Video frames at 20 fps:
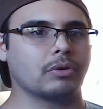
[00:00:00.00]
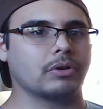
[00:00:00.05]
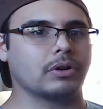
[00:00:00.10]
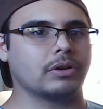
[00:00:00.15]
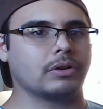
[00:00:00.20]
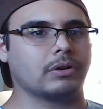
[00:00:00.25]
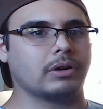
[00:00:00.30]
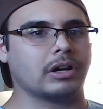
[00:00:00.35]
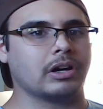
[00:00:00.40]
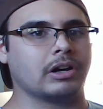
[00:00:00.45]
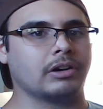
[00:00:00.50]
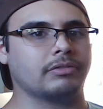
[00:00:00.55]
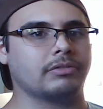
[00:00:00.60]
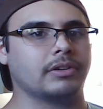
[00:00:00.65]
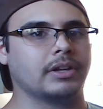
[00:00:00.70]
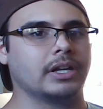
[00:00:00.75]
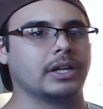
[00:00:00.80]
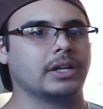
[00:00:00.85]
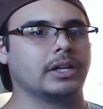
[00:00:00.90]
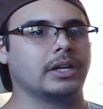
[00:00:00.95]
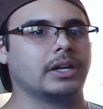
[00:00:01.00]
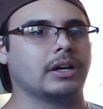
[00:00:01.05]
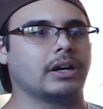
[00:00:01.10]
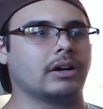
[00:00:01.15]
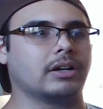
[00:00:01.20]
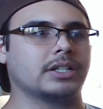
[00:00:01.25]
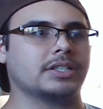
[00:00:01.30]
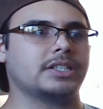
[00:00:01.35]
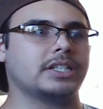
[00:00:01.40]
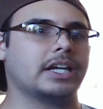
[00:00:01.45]
go off.
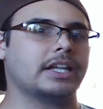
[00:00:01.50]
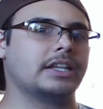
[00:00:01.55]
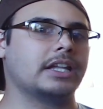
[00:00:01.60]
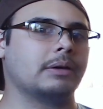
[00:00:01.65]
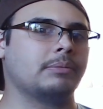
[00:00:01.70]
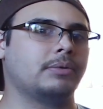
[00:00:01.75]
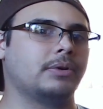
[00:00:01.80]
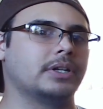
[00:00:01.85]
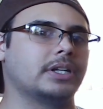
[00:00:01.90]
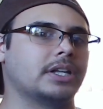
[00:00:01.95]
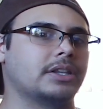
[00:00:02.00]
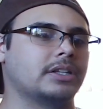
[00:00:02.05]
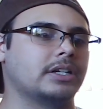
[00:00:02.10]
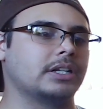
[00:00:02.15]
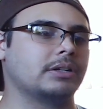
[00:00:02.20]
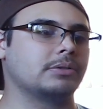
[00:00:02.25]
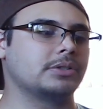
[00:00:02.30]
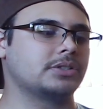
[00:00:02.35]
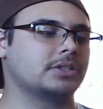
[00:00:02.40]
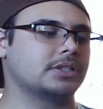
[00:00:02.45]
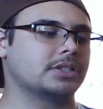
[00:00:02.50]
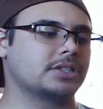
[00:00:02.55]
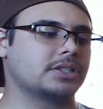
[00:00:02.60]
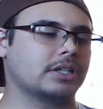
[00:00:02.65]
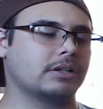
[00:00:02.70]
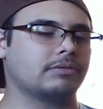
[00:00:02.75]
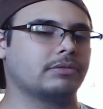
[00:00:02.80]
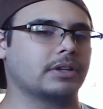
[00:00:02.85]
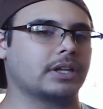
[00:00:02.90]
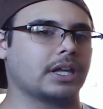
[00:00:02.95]
Honestly, at that point, I thought he was going to
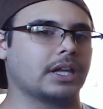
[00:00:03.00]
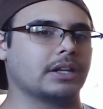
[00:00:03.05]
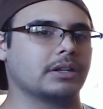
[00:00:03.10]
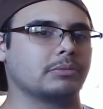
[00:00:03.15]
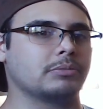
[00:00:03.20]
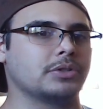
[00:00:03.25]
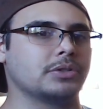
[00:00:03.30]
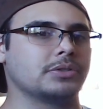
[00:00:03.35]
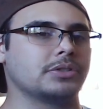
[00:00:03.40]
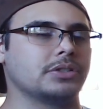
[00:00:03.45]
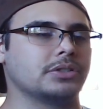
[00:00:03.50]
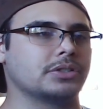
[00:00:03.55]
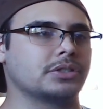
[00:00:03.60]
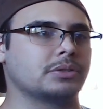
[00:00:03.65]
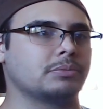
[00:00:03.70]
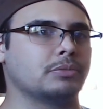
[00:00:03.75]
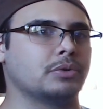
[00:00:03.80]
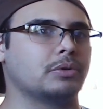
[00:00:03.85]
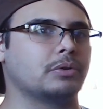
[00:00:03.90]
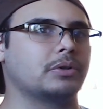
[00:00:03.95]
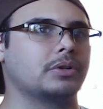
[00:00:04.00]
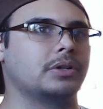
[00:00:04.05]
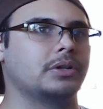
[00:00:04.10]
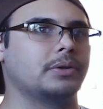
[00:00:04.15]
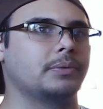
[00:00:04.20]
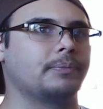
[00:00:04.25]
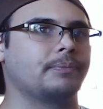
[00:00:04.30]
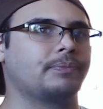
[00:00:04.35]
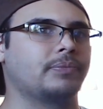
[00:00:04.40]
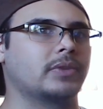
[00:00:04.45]
suffocate him using the smoke,
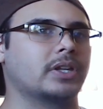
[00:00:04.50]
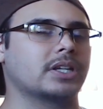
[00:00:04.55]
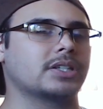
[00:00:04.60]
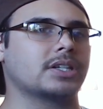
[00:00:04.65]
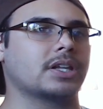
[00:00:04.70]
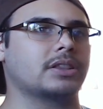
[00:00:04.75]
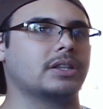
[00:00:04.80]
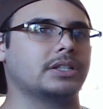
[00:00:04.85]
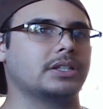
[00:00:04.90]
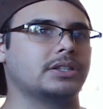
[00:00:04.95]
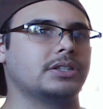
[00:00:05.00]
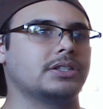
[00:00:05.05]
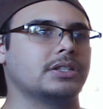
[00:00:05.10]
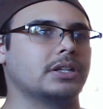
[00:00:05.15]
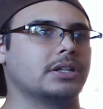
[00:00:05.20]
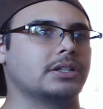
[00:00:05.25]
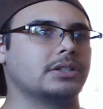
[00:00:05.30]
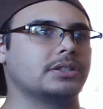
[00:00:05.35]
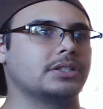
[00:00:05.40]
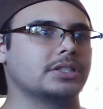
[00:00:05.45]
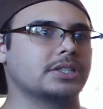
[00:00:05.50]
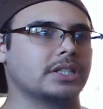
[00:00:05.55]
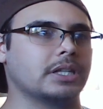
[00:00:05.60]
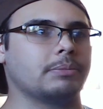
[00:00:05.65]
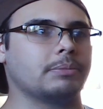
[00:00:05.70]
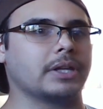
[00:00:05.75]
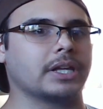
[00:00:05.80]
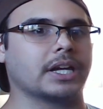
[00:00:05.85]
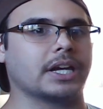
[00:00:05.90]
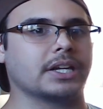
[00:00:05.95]
because I thought the
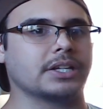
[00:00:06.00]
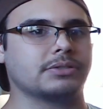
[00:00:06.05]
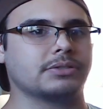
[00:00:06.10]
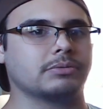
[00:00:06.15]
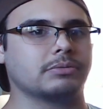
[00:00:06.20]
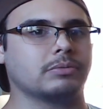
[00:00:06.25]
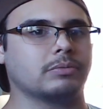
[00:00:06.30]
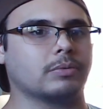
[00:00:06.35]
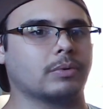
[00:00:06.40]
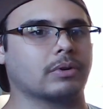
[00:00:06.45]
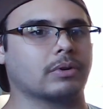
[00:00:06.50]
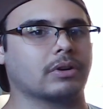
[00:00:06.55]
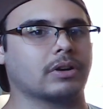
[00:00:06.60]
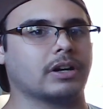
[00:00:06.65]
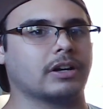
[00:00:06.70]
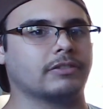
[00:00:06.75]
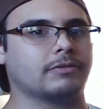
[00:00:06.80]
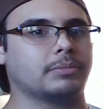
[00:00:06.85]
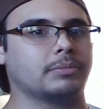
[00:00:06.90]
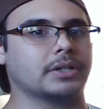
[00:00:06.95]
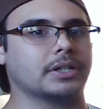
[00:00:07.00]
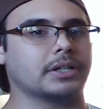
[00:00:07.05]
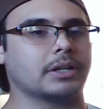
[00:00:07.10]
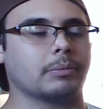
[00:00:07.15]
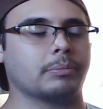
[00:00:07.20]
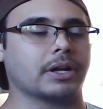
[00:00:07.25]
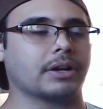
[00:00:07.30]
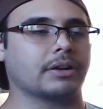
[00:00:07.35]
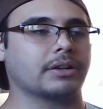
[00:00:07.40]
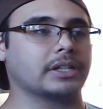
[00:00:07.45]
sleeping gas wore off, but
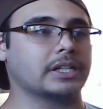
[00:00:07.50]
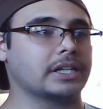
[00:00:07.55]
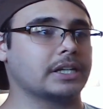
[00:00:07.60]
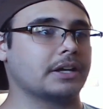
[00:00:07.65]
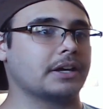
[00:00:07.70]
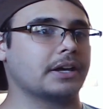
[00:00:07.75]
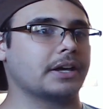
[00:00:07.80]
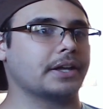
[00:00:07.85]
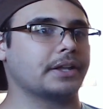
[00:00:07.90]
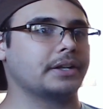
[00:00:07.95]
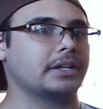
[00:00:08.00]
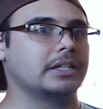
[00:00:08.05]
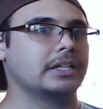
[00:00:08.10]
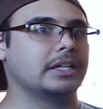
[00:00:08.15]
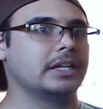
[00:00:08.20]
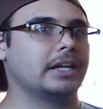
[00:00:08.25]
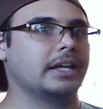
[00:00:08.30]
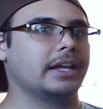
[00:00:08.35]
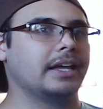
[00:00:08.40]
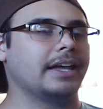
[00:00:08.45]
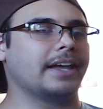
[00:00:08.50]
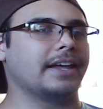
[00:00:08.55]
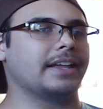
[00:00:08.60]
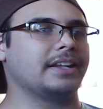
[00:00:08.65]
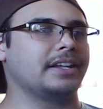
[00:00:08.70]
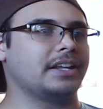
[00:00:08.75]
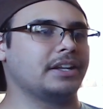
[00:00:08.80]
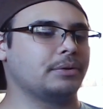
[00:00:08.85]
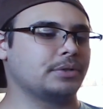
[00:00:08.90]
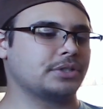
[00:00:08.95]
apparently not.
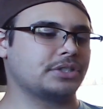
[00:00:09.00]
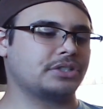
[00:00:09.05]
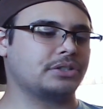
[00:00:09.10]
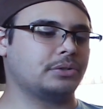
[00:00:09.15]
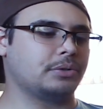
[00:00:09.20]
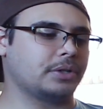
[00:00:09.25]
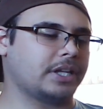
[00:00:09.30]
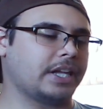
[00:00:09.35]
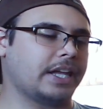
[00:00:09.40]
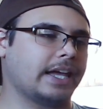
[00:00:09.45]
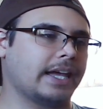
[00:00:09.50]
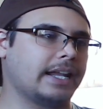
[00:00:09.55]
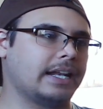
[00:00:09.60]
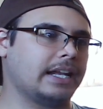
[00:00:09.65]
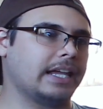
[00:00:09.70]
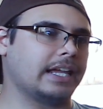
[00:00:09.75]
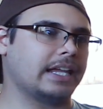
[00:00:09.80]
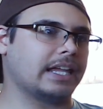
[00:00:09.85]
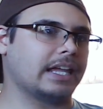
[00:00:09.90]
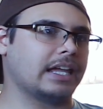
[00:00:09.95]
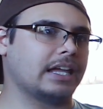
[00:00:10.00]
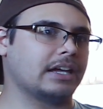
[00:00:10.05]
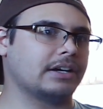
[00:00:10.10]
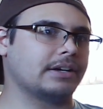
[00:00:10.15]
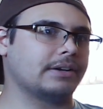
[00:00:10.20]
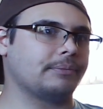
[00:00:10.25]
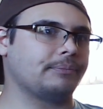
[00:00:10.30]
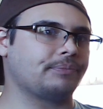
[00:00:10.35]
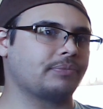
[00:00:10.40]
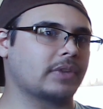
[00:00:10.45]
And then it was cool. He had like
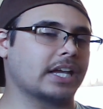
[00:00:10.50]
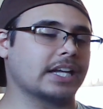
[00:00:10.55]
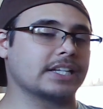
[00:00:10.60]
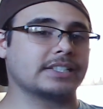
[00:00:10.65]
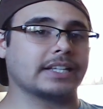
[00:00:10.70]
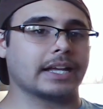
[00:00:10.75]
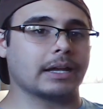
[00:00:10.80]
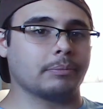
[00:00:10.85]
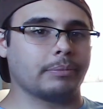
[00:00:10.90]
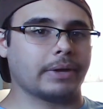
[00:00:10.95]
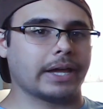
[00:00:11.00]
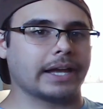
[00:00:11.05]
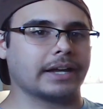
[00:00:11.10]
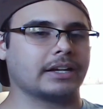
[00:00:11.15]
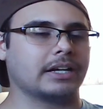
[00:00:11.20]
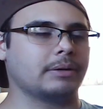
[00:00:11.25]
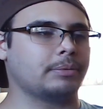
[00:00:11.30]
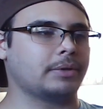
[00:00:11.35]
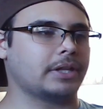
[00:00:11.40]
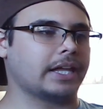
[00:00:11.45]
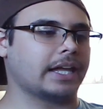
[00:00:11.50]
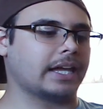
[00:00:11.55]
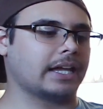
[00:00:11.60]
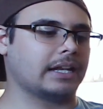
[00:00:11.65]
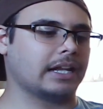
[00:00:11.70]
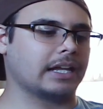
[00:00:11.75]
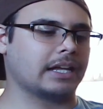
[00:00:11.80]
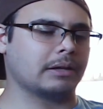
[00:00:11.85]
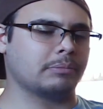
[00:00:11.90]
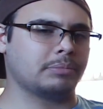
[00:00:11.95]
a, as like a backup, he had
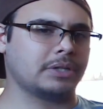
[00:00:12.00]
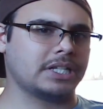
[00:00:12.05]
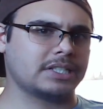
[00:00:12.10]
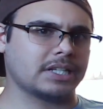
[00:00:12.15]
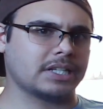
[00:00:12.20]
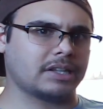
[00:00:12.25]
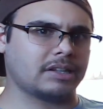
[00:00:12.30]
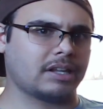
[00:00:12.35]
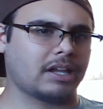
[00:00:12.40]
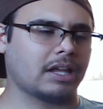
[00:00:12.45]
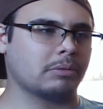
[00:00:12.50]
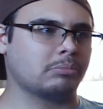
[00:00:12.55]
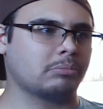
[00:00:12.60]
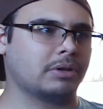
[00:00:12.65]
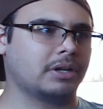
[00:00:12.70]
like a piece of tape